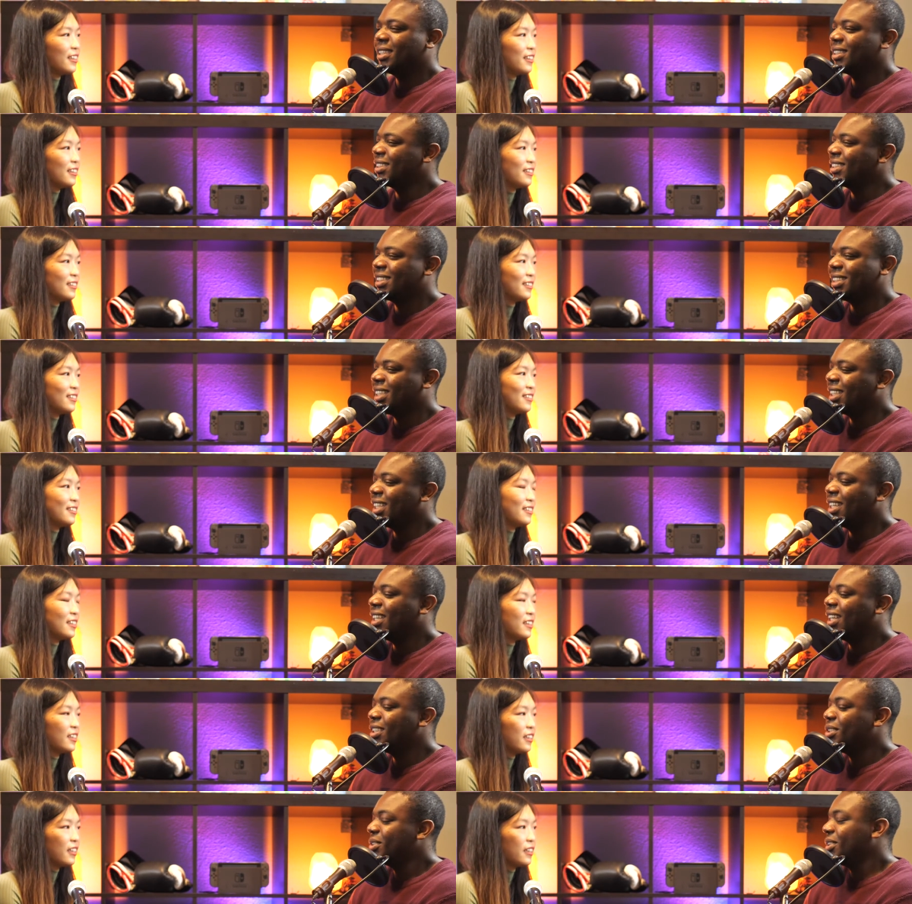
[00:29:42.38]
Speaker 1: it's just I can't.
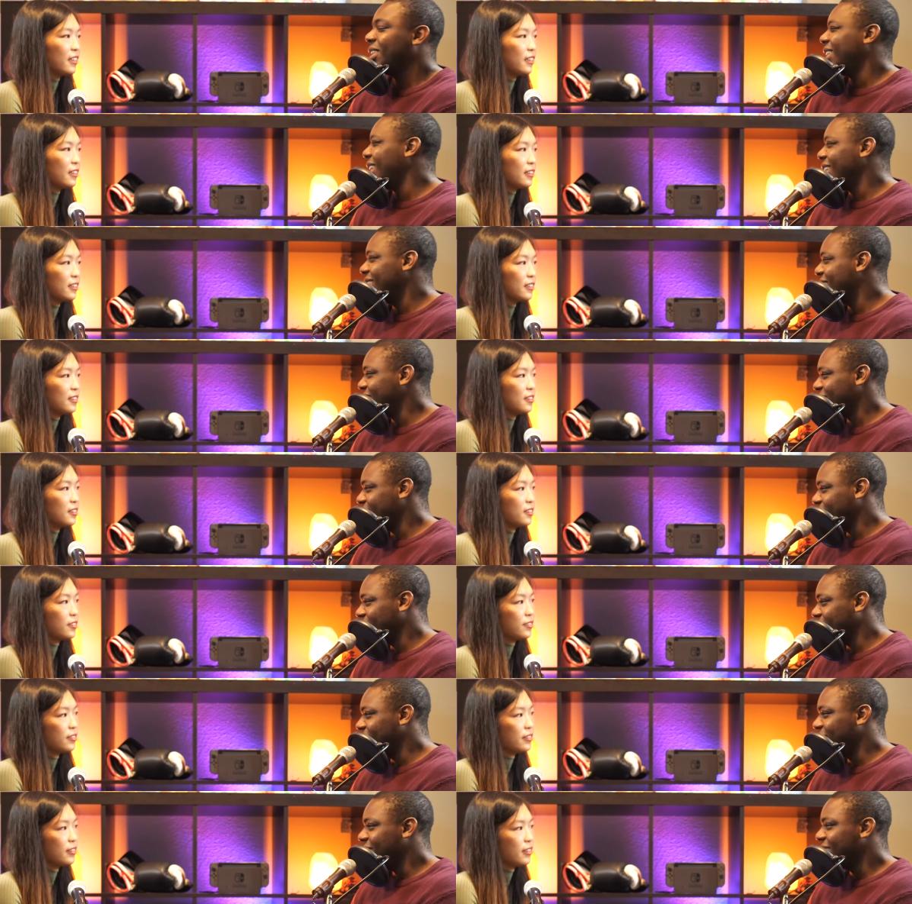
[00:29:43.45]
I usually can't
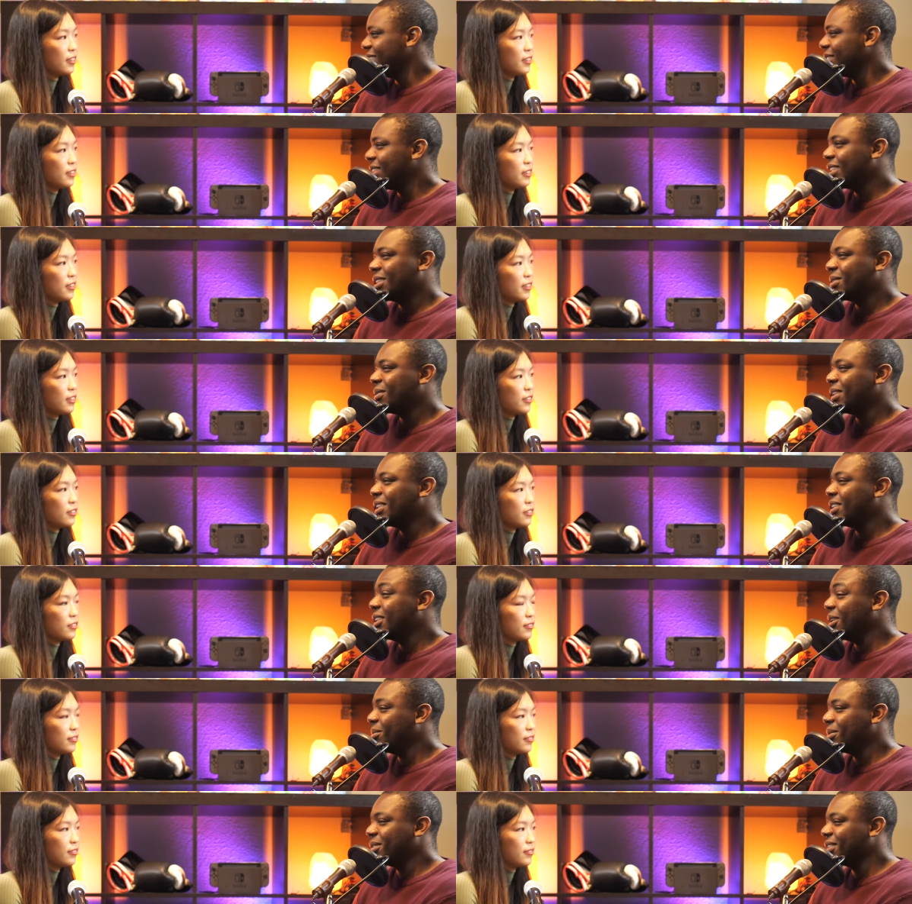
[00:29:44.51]
justify it, especially when it
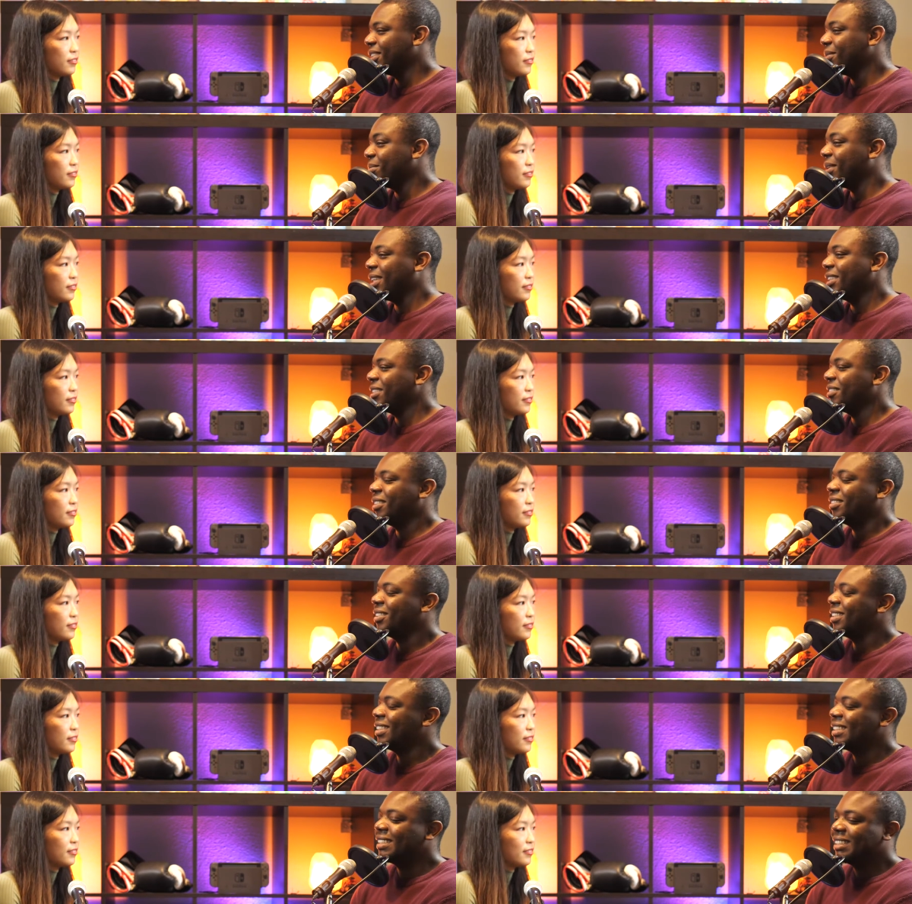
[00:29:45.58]
doubles the price of
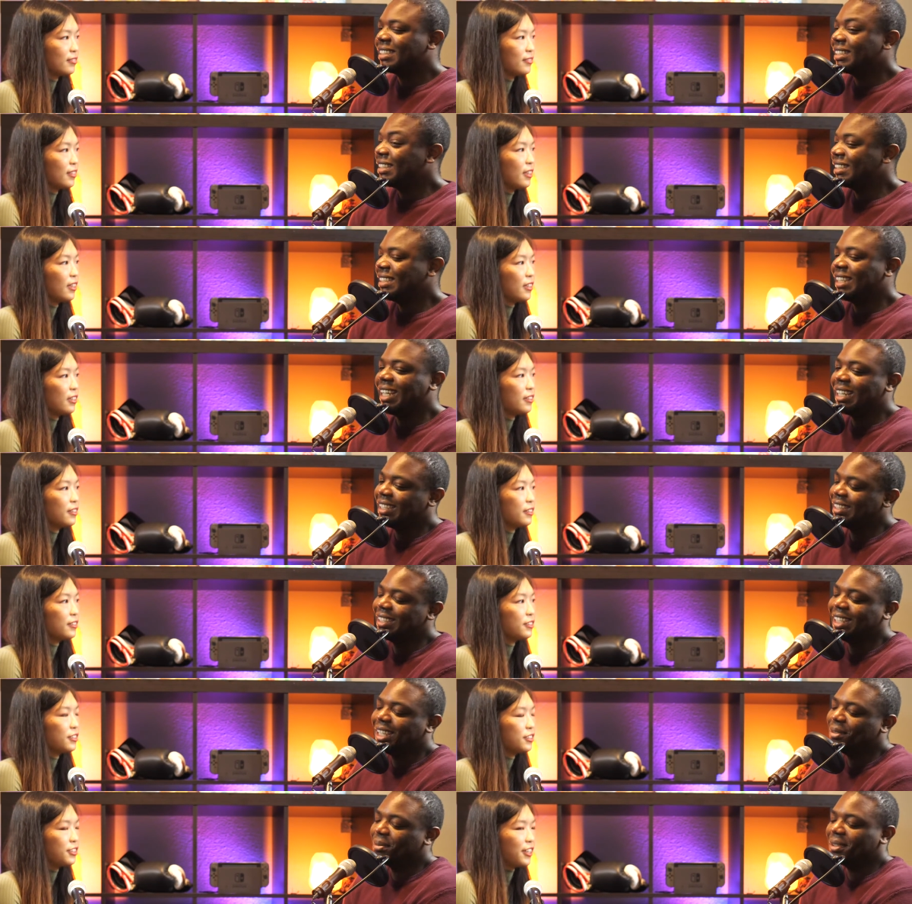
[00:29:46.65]
everything. Yeah,
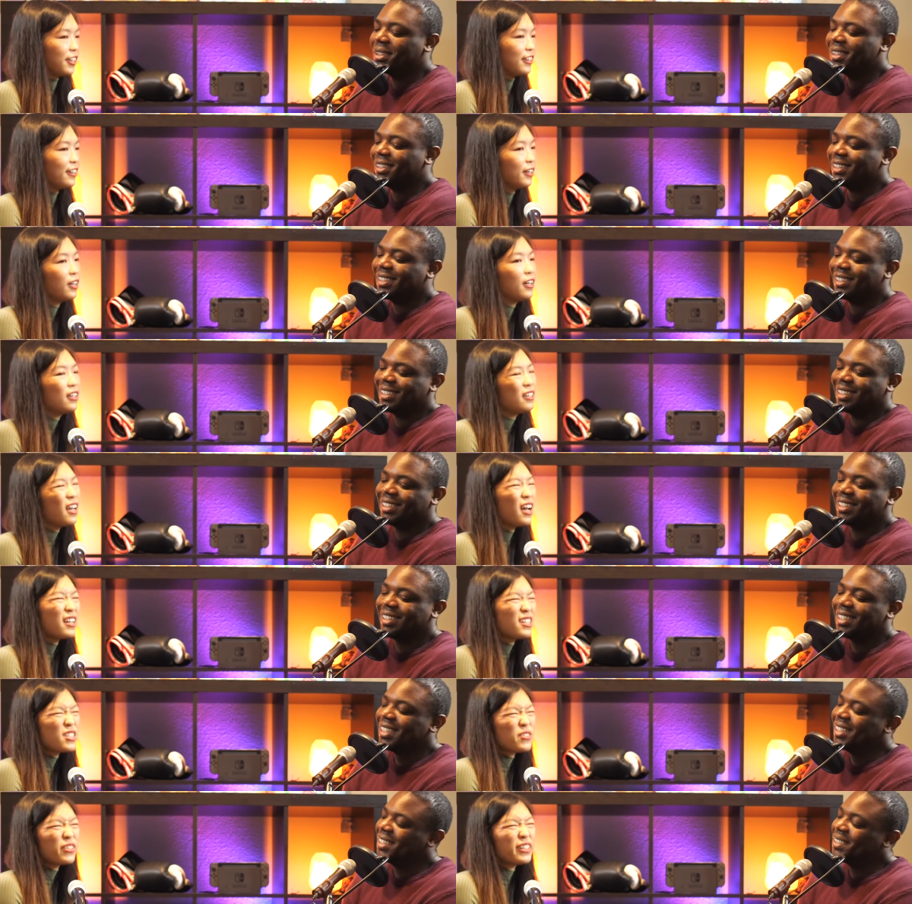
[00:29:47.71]
no, nah, sure.
Speaker 2: yeah, it
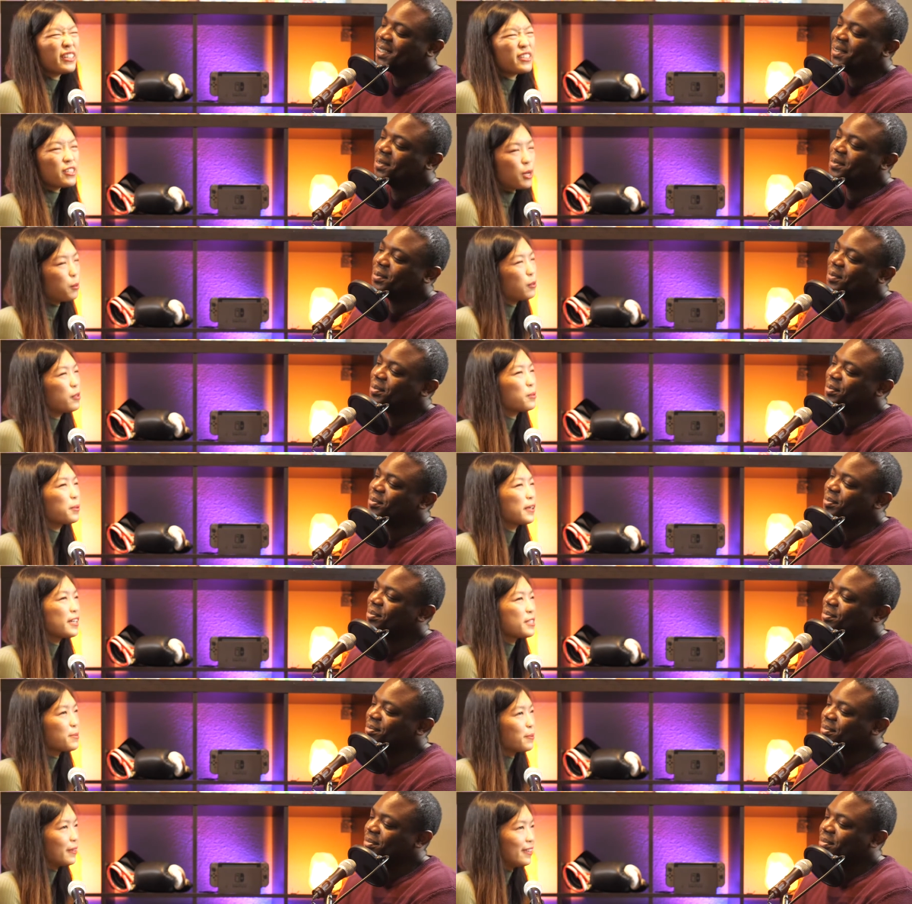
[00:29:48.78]
doesn't really double the
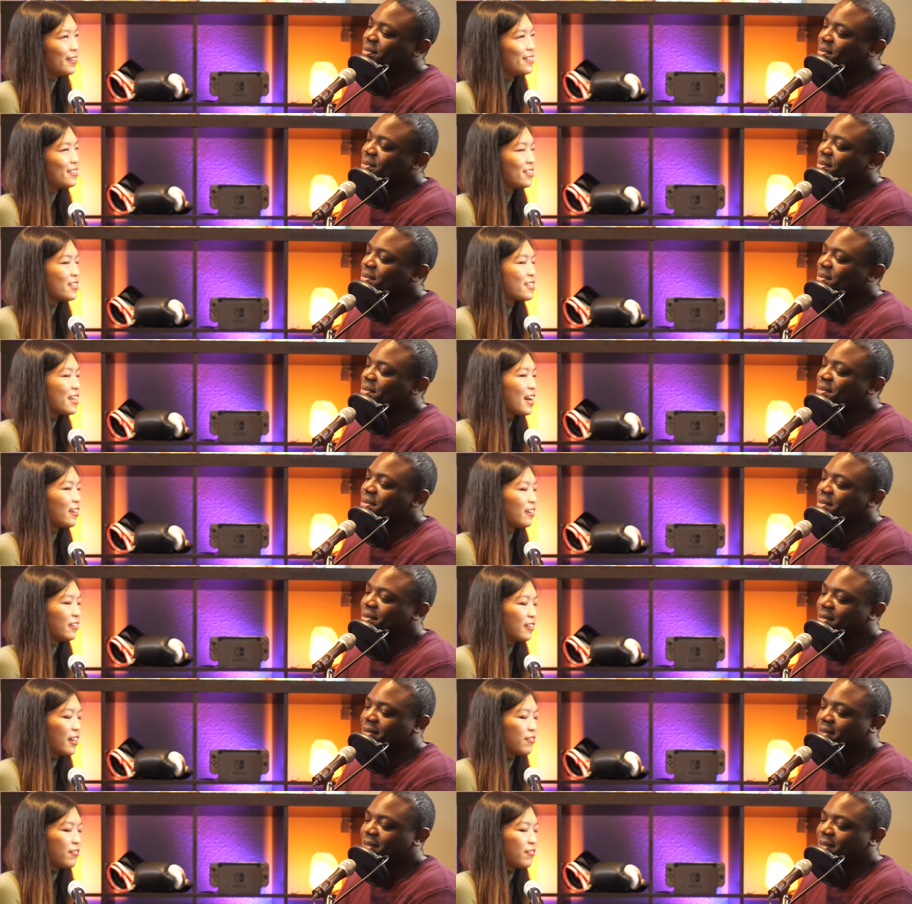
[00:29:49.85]
price, but it does add on a